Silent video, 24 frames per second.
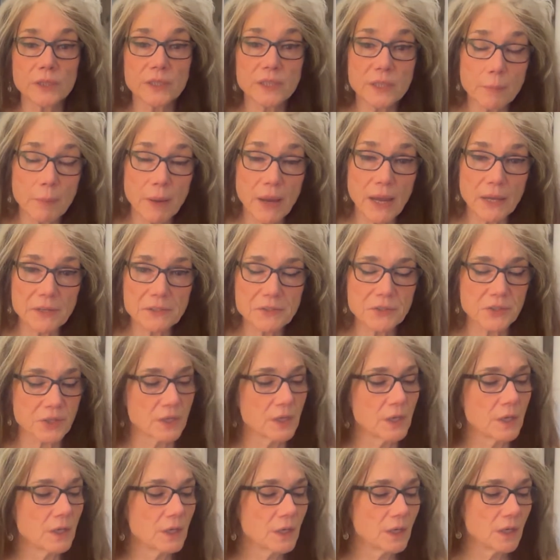in the past,
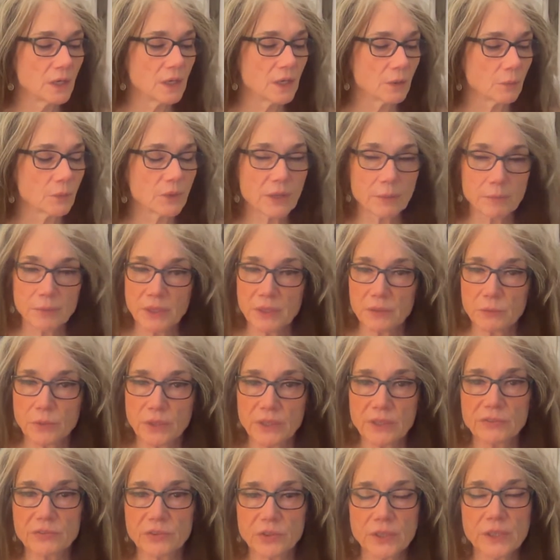when I'm getting
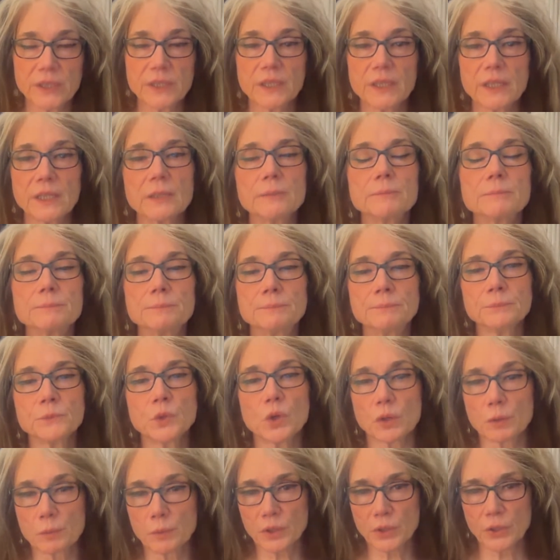ready for a gig
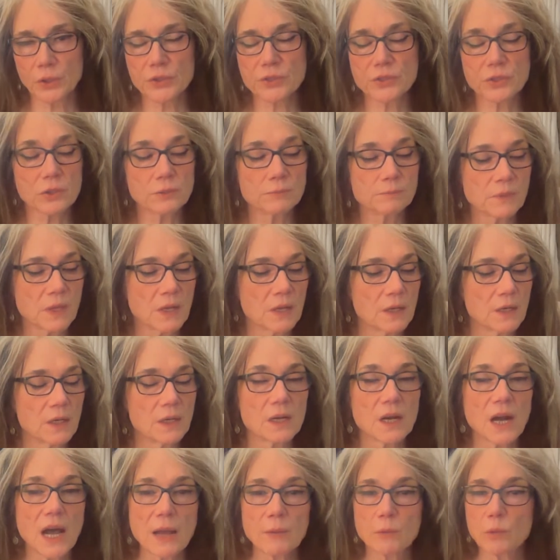or a rehearsal,
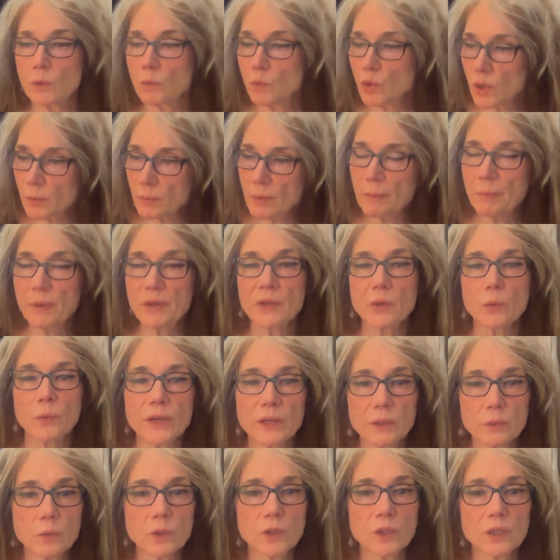I will warm up on the way
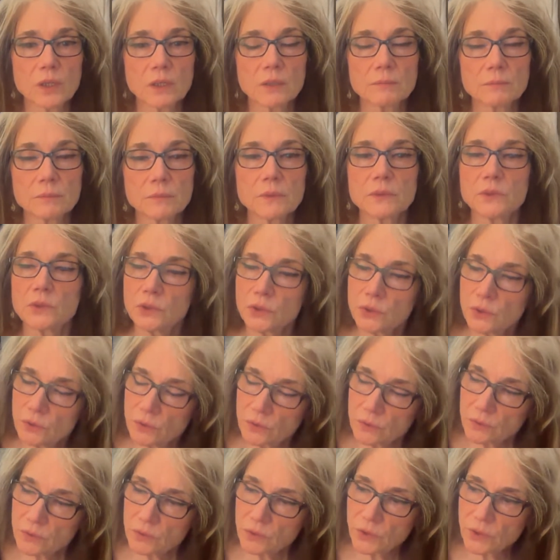to work, do
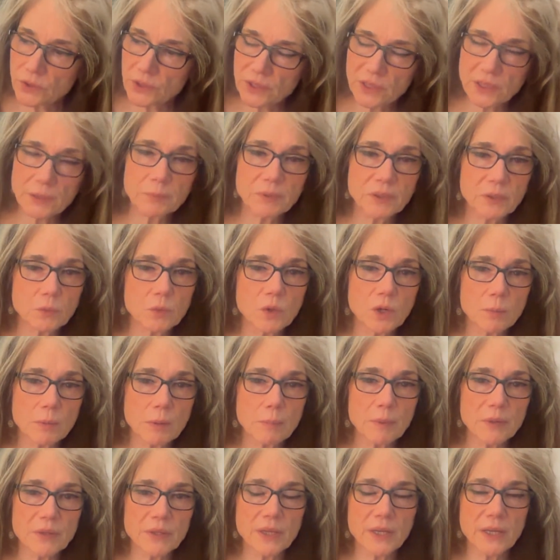a little bit of warm
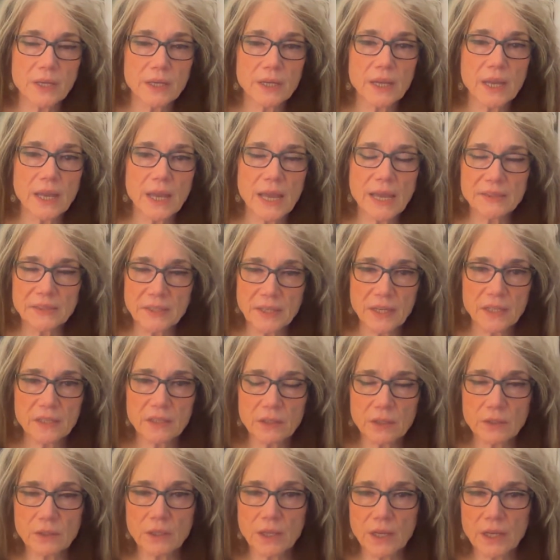up at the end
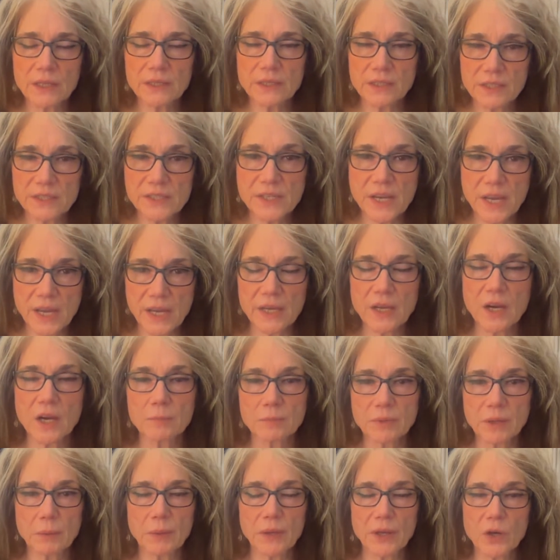of the day on
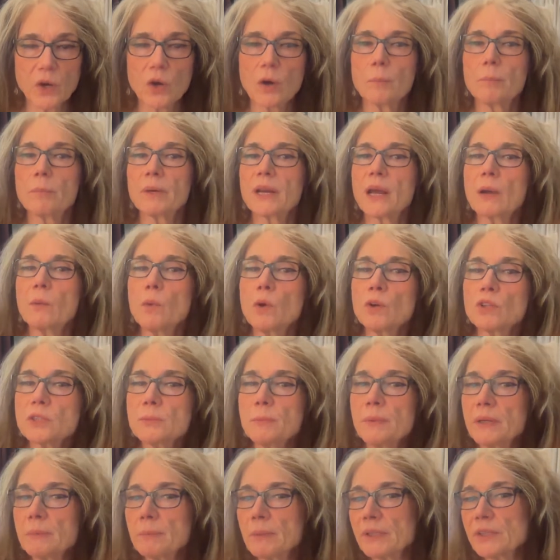my way home, but I won't
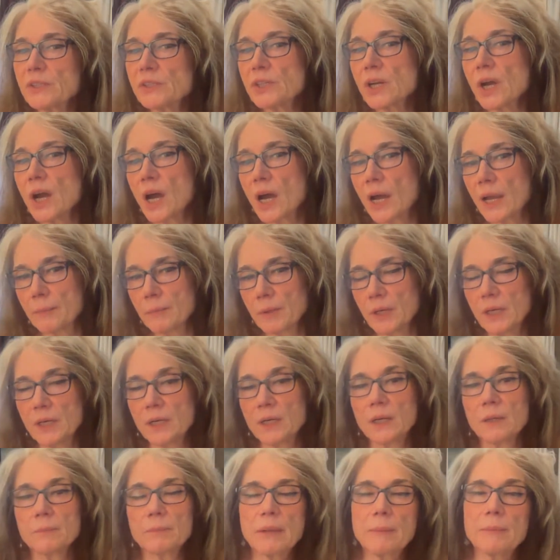spend much time.
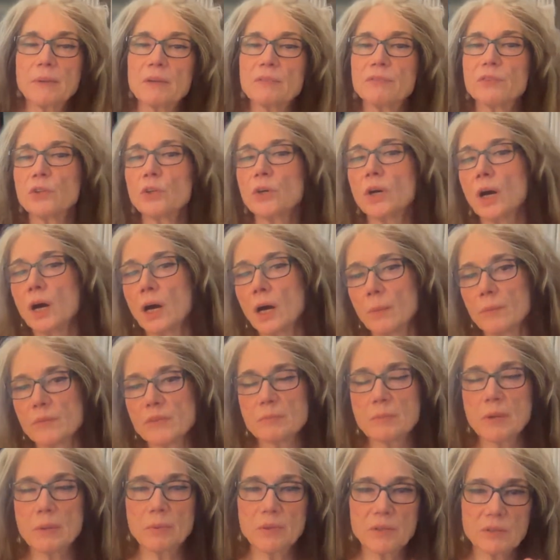Maybe a few hums,
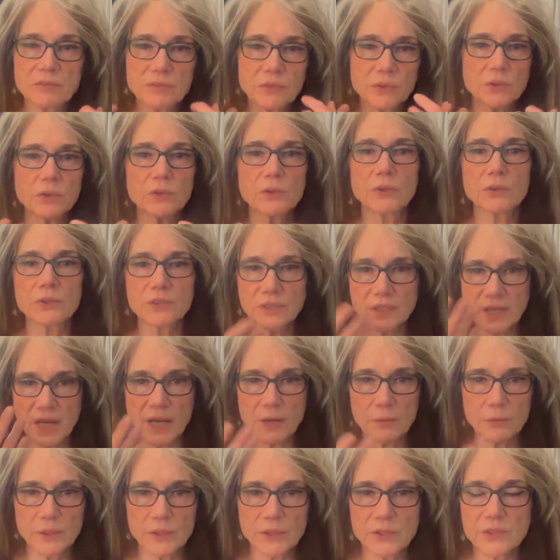maybe a few of those
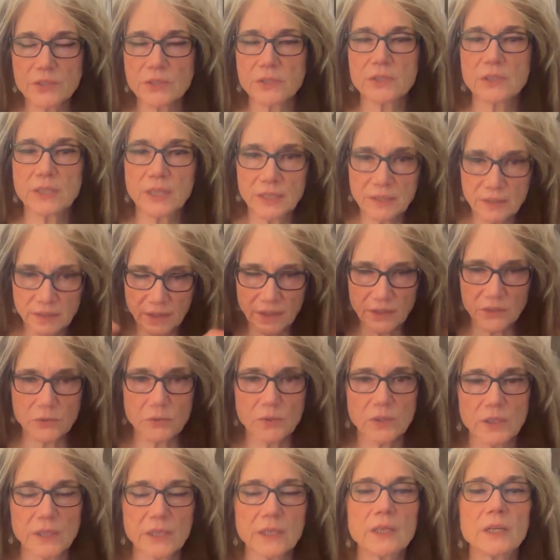sirens to get things
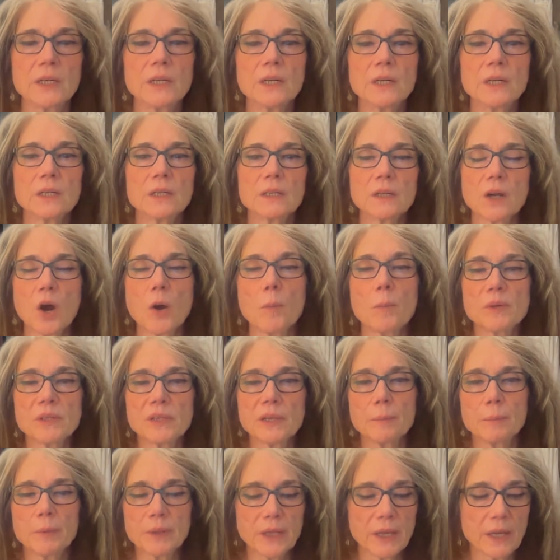really opened
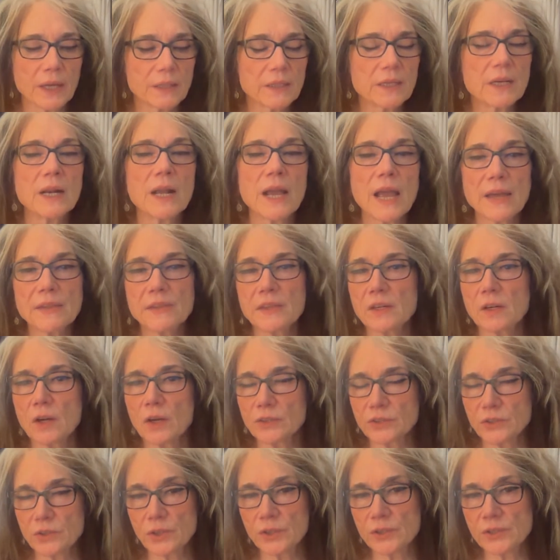up again. And then I'll
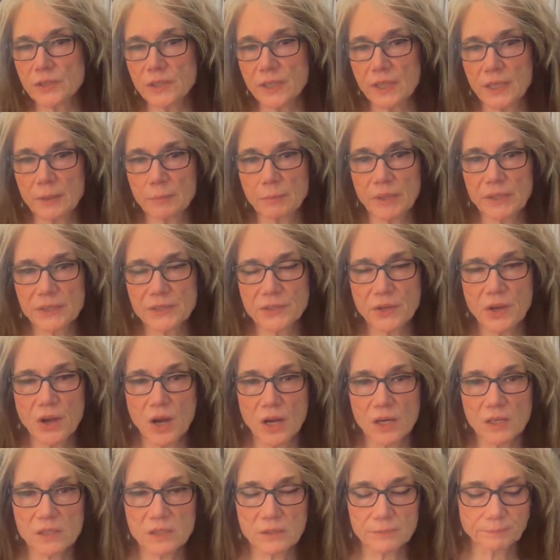start singing my
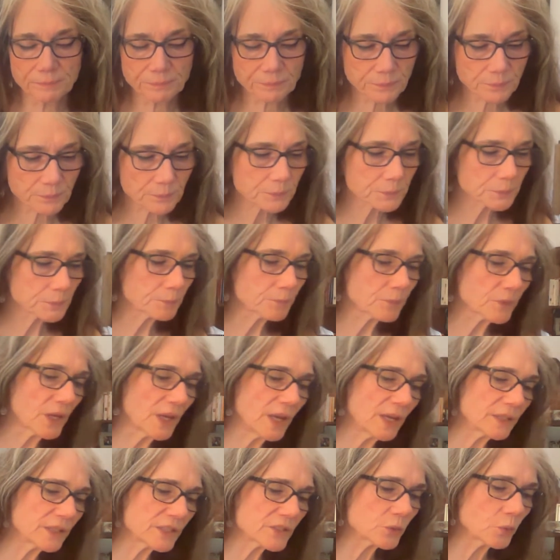songs.
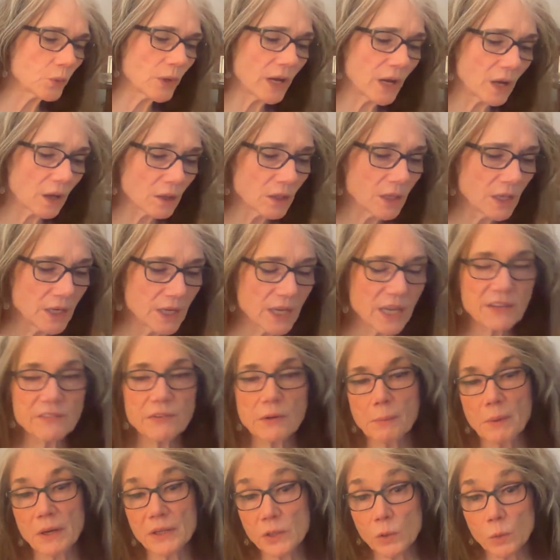And as well, if
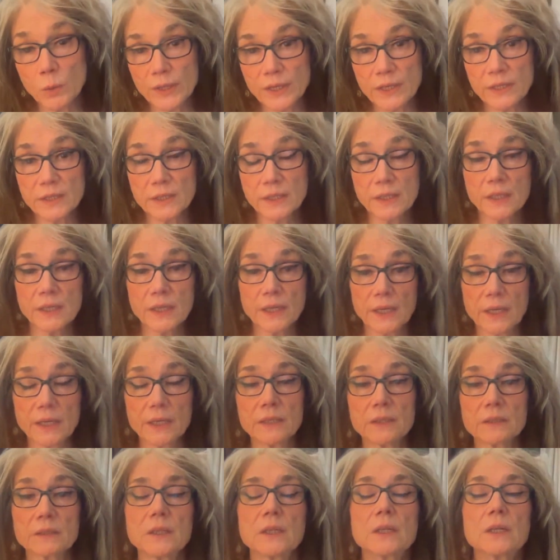I'm on the way to the gig,
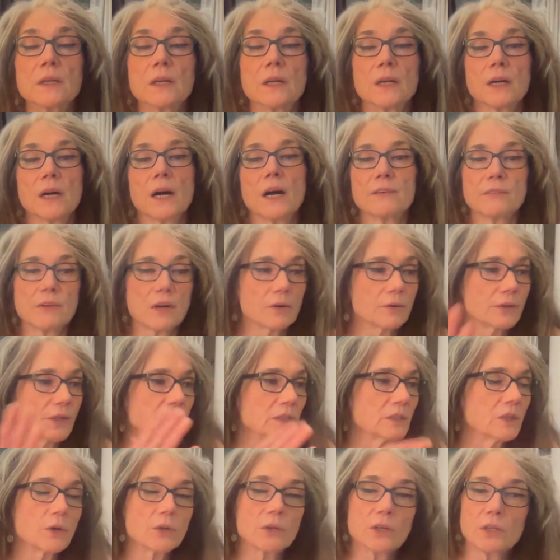I've already
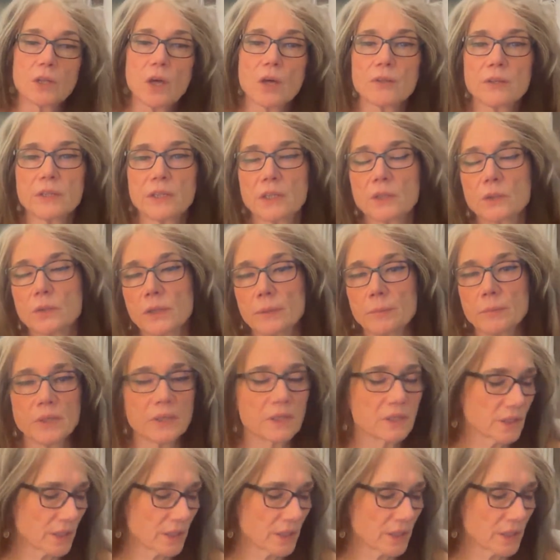loaded all the equipment.